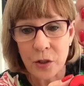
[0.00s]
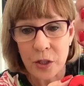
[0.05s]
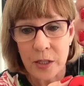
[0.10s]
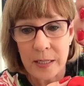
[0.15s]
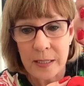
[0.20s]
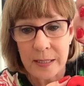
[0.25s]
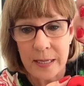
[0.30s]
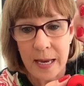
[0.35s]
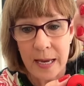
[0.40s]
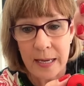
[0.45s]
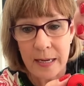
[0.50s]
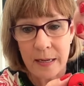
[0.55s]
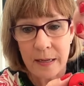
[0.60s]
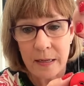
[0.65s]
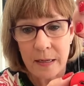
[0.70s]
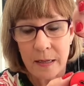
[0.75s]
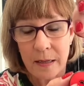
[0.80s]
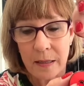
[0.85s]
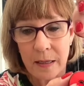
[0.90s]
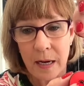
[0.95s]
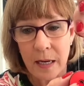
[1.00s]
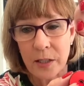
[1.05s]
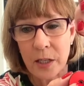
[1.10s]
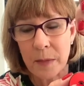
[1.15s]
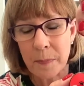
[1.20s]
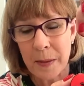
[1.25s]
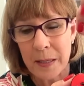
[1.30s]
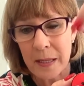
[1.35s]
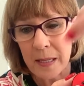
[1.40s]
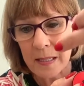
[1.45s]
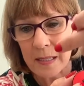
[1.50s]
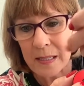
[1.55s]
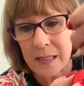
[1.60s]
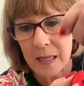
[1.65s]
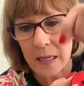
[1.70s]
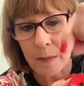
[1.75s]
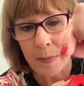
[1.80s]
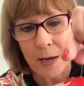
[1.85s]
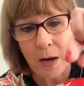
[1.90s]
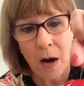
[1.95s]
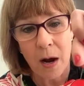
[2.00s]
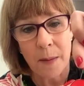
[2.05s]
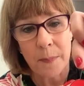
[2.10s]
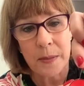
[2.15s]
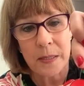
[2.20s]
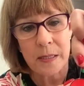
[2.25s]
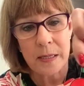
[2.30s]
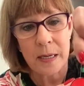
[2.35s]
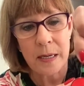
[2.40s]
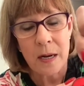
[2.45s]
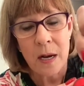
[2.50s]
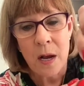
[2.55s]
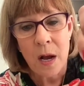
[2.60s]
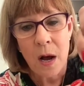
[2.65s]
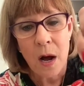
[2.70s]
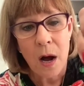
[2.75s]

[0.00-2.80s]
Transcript: She said, gosh, I bet this is going to be opposite.